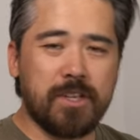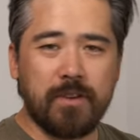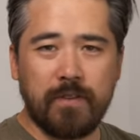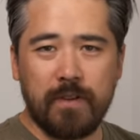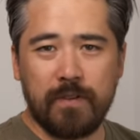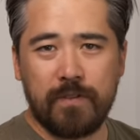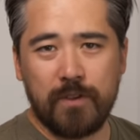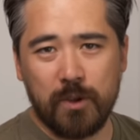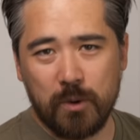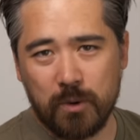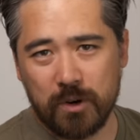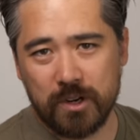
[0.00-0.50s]

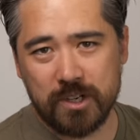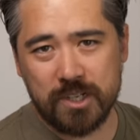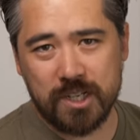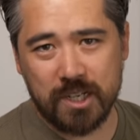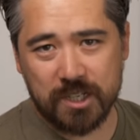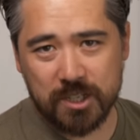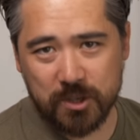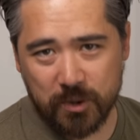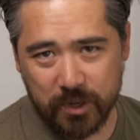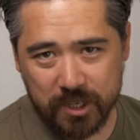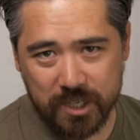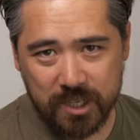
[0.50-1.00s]
TV viewers.
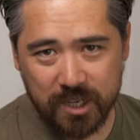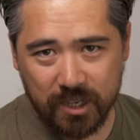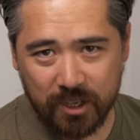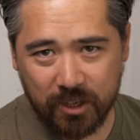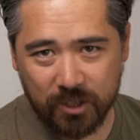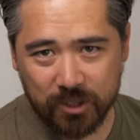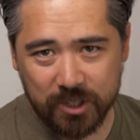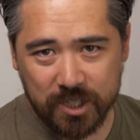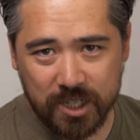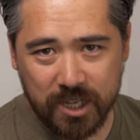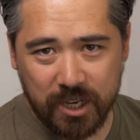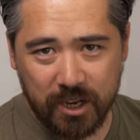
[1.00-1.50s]
It's Chris
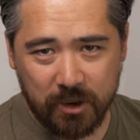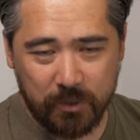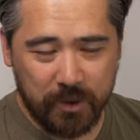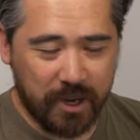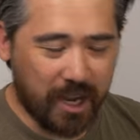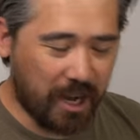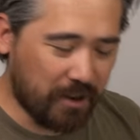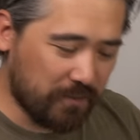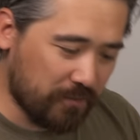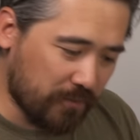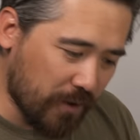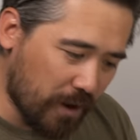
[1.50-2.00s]
Nichols here. We
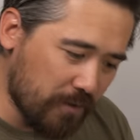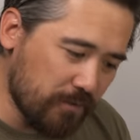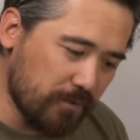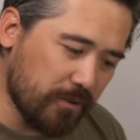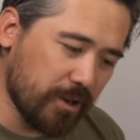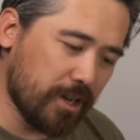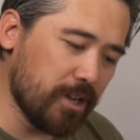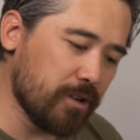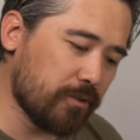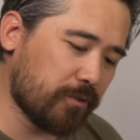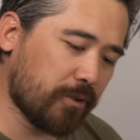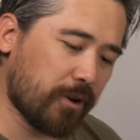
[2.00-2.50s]
got a fun
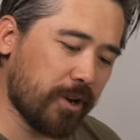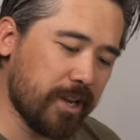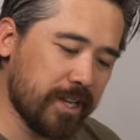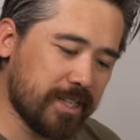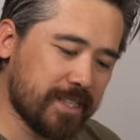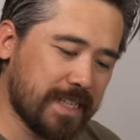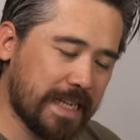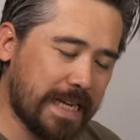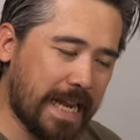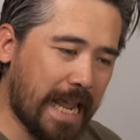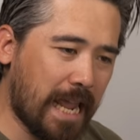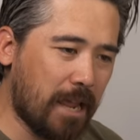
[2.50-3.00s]
video for you
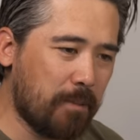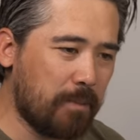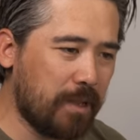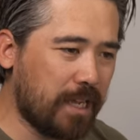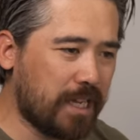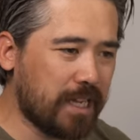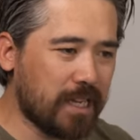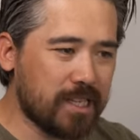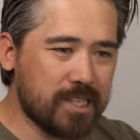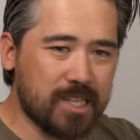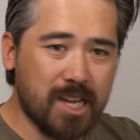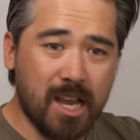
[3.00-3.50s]
today
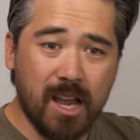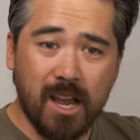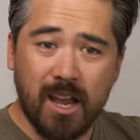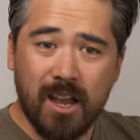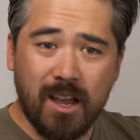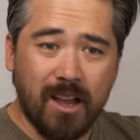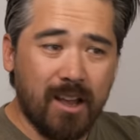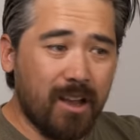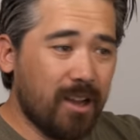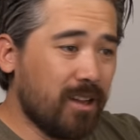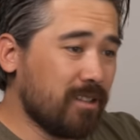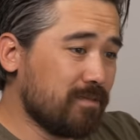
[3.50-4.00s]
because
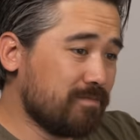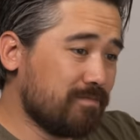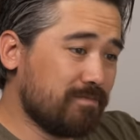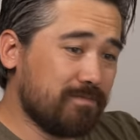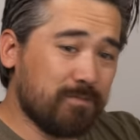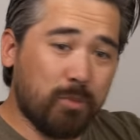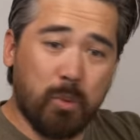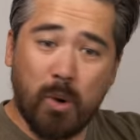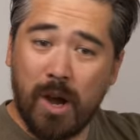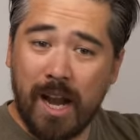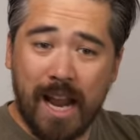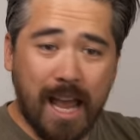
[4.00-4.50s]

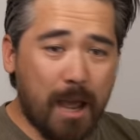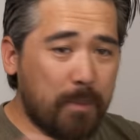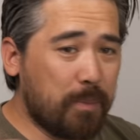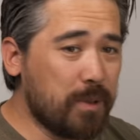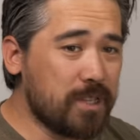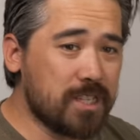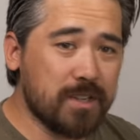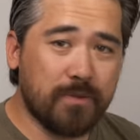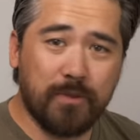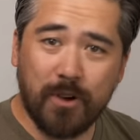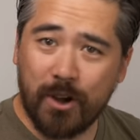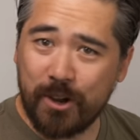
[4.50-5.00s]
what
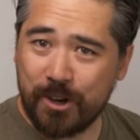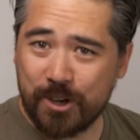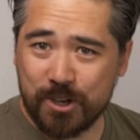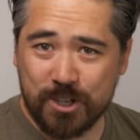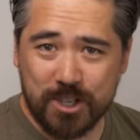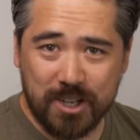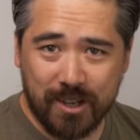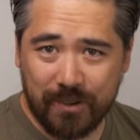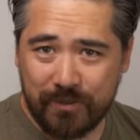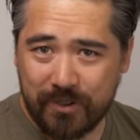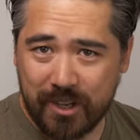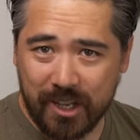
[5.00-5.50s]
happens if all your
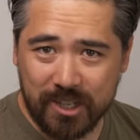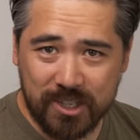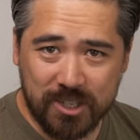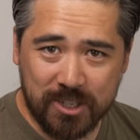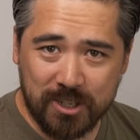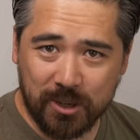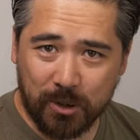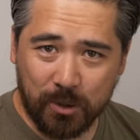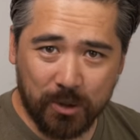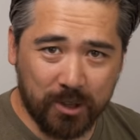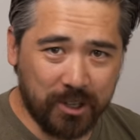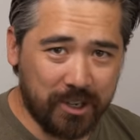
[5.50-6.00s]
stuff gets
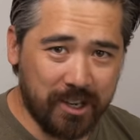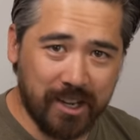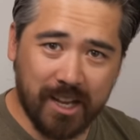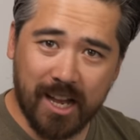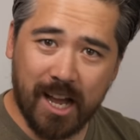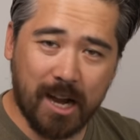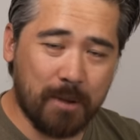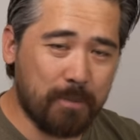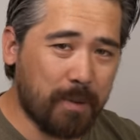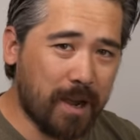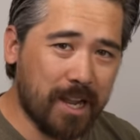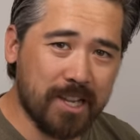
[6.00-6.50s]
stolen? You
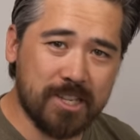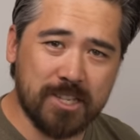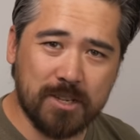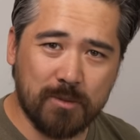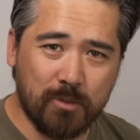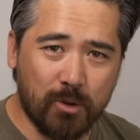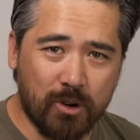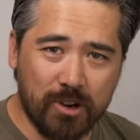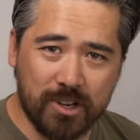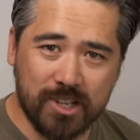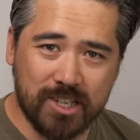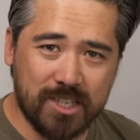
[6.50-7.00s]
got to buy
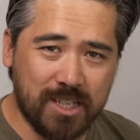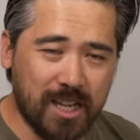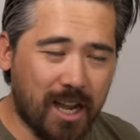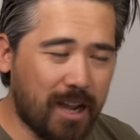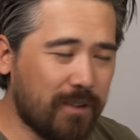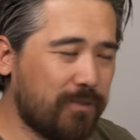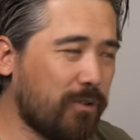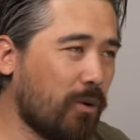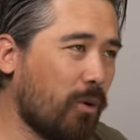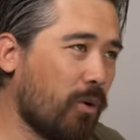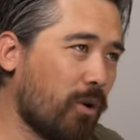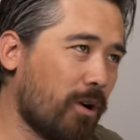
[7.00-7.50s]
some more
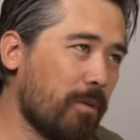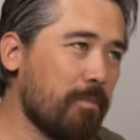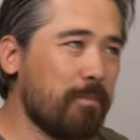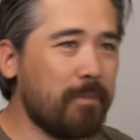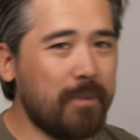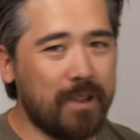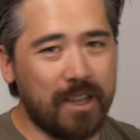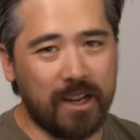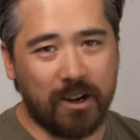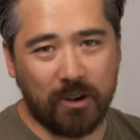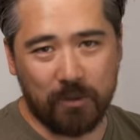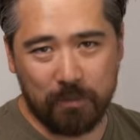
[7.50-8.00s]
stuff, or,
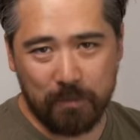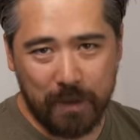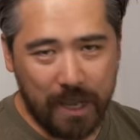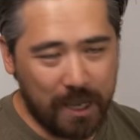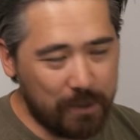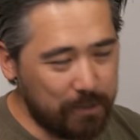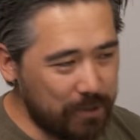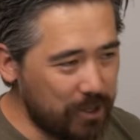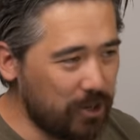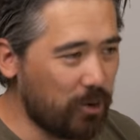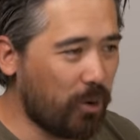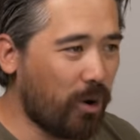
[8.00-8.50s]
you know,
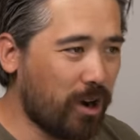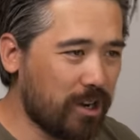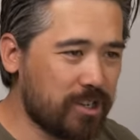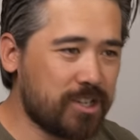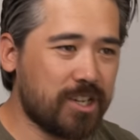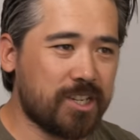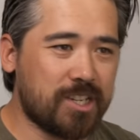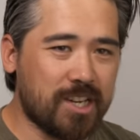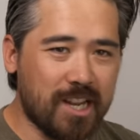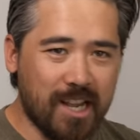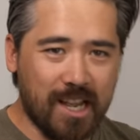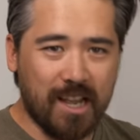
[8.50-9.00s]
maybe you are
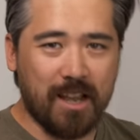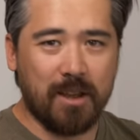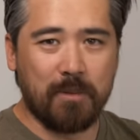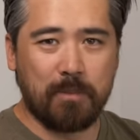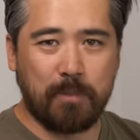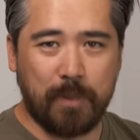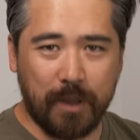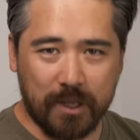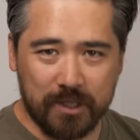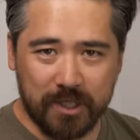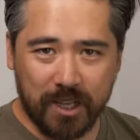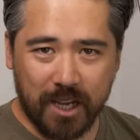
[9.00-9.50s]
just
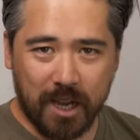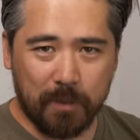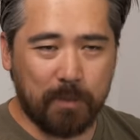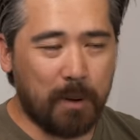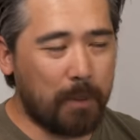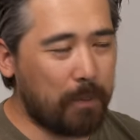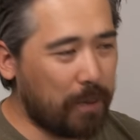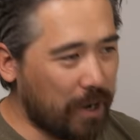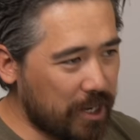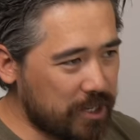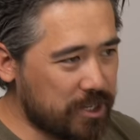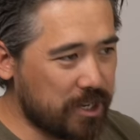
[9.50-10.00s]
building up
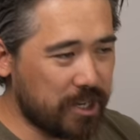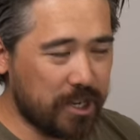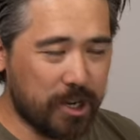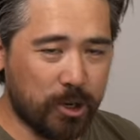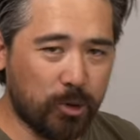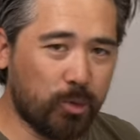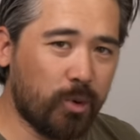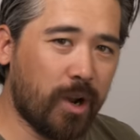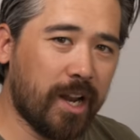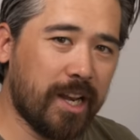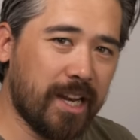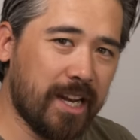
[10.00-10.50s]
a budget and
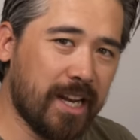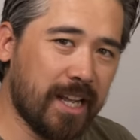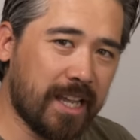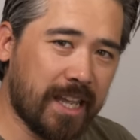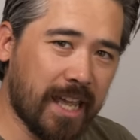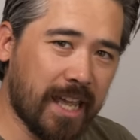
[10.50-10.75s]
you're ready to